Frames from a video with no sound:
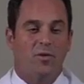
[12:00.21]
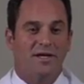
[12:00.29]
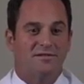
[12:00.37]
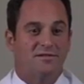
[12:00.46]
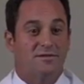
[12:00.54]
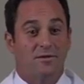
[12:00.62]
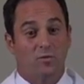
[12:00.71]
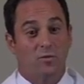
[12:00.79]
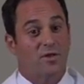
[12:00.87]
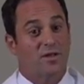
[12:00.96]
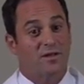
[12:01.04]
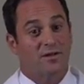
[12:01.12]
of weeks. They'll
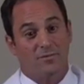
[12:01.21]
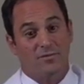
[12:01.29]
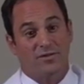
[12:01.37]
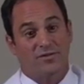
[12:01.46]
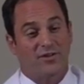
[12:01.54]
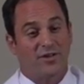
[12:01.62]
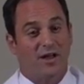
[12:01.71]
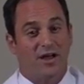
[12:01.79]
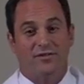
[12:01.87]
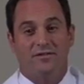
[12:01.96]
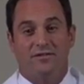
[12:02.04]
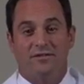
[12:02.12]
really come to see
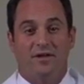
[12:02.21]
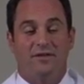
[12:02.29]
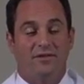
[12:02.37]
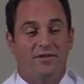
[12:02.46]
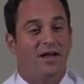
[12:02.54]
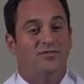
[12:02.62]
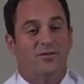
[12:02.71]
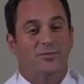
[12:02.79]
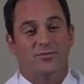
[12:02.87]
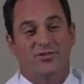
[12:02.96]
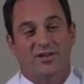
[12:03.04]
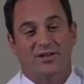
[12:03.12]
us and they'll have
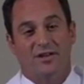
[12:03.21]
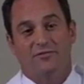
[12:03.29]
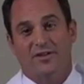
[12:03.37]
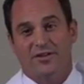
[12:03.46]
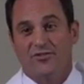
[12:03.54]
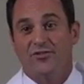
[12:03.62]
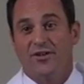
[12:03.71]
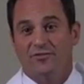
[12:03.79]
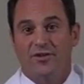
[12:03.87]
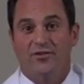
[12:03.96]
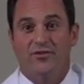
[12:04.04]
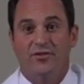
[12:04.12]
some significant
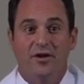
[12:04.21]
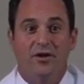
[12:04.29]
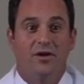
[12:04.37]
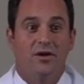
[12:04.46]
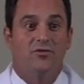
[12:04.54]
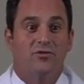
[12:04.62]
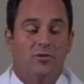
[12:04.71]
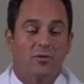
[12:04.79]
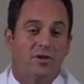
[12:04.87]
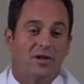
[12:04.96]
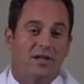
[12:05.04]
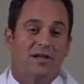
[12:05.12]
stiffness. So we
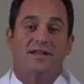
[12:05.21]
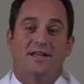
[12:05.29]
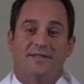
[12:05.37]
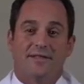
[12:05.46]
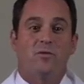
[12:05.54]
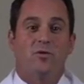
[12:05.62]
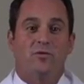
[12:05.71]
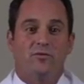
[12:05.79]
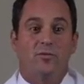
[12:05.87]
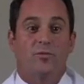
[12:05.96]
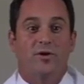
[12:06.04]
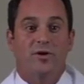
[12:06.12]
really like to get them
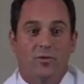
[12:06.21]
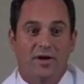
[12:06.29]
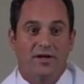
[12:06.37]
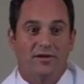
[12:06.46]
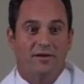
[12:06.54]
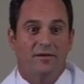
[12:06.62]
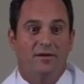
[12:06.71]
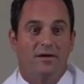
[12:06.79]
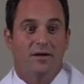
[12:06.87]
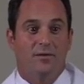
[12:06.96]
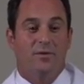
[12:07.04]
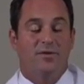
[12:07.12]
moving pretty quickly.
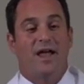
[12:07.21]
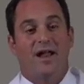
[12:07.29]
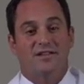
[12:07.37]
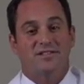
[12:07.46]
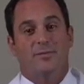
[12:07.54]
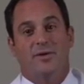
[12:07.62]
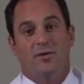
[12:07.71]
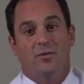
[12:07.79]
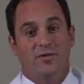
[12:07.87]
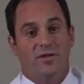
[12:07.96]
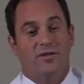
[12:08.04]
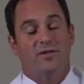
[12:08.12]
But that has to be
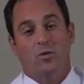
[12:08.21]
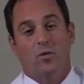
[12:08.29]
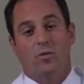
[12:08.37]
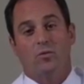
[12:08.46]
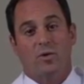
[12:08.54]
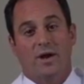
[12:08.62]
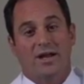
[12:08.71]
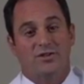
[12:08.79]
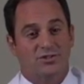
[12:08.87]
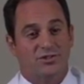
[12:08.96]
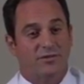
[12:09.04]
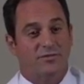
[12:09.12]
within the normal
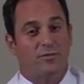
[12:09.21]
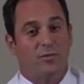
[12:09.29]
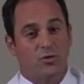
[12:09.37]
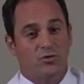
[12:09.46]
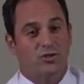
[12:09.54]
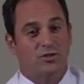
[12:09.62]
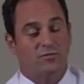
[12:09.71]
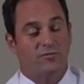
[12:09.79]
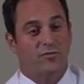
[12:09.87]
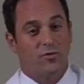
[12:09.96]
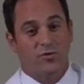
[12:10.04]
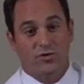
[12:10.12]
ranges of the motion
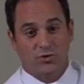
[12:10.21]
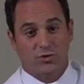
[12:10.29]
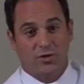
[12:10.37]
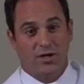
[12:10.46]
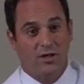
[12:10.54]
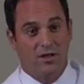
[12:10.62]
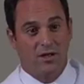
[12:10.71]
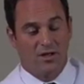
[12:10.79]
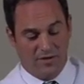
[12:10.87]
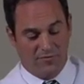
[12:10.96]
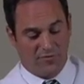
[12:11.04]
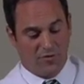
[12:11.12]
for the joint.
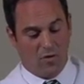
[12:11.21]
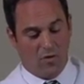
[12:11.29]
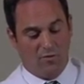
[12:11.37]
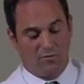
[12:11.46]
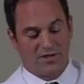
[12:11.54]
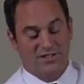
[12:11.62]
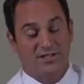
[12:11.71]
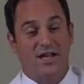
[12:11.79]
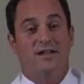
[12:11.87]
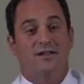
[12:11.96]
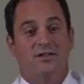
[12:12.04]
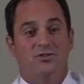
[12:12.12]
If you're
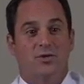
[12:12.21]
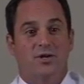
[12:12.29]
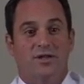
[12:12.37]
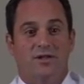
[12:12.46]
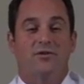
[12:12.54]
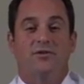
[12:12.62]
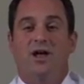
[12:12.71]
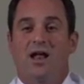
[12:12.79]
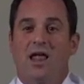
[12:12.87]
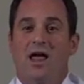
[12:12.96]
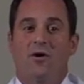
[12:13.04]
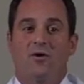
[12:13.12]
overextending the joint, then you're not
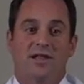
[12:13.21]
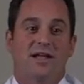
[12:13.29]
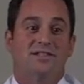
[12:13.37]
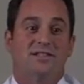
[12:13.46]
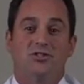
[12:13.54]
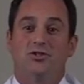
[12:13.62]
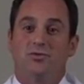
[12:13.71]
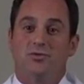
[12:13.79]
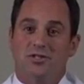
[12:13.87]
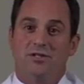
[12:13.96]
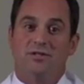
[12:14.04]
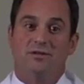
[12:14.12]
allowing that tissue
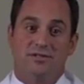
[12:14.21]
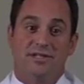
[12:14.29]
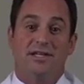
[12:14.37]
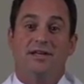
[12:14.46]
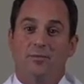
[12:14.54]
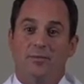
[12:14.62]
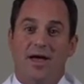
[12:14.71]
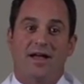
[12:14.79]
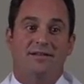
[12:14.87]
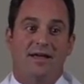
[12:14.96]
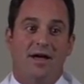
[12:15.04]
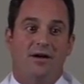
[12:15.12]
to heal
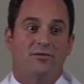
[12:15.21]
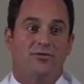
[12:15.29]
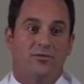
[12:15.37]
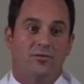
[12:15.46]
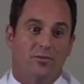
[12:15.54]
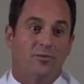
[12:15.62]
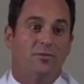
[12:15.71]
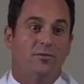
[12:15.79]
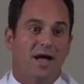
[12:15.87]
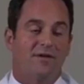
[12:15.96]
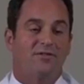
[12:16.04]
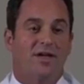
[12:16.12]
back down. So
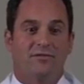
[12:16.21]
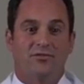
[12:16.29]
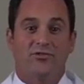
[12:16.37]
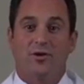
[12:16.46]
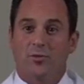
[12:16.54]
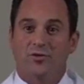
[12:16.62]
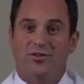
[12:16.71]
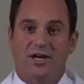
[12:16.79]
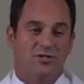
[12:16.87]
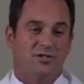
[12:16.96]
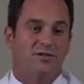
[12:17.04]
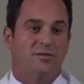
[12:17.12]
we have to have some
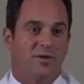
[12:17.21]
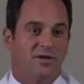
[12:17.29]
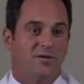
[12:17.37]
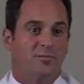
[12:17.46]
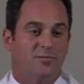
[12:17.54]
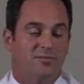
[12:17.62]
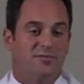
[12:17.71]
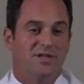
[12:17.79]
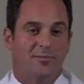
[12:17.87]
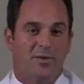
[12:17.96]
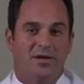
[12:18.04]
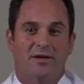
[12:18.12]
protection, and the buddy
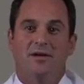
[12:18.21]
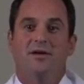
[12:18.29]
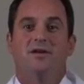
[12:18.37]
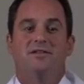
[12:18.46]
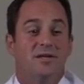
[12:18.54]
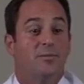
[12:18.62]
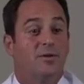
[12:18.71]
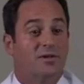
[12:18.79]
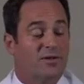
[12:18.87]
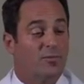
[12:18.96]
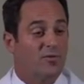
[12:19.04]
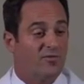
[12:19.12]
taping
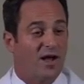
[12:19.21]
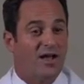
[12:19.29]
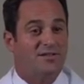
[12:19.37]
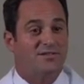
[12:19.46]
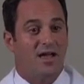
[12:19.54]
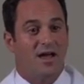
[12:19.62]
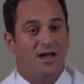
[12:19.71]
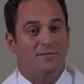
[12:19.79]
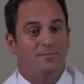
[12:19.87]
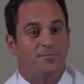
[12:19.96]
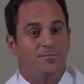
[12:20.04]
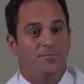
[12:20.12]
typically provides that.
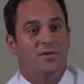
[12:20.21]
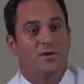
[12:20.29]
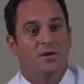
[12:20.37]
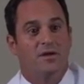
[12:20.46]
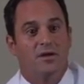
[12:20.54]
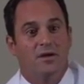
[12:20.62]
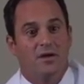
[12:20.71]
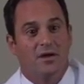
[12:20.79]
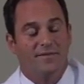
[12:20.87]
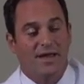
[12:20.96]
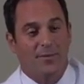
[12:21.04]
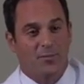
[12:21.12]

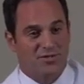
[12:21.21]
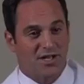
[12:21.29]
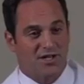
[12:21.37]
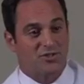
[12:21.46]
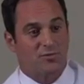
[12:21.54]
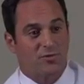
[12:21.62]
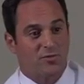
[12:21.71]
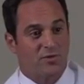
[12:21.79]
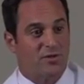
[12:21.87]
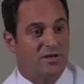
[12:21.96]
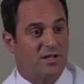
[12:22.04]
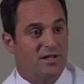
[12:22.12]
And that protection we
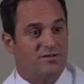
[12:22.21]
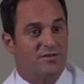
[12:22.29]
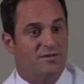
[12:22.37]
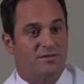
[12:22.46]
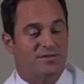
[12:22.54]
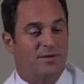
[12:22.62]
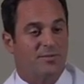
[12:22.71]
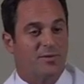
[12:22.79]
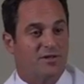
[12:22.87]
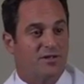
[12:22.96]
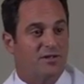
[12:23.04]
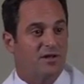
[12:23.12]
really need to
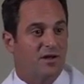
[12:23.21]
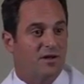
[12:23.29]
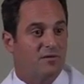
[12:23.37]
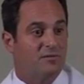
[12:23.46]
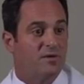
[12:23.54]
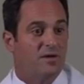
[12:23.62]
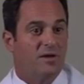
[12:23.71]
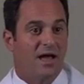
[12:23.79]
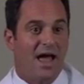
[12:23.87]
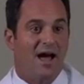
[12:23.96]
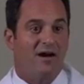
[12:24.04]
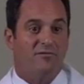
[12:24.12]
typically
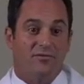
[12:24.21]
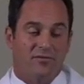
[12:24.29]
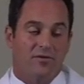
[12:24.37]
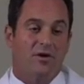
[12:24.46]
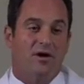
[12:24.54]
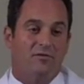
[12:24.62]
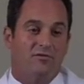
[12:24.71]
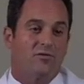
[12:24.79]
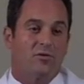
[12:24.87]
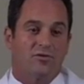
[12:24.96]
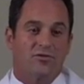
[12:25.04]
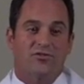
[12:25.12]
have
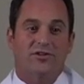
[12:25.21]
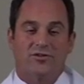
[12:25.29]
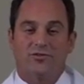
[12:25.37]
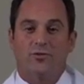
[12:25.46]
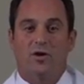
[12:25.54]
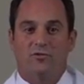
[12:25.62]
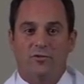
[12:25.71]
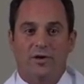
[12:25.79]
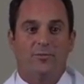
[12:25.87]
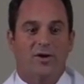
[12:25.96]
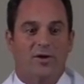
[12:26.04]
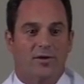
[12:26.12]
for a 6 to 12
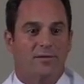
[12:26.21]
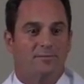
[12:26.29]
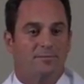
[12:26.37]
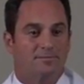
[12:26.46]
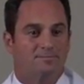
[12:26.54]
week period.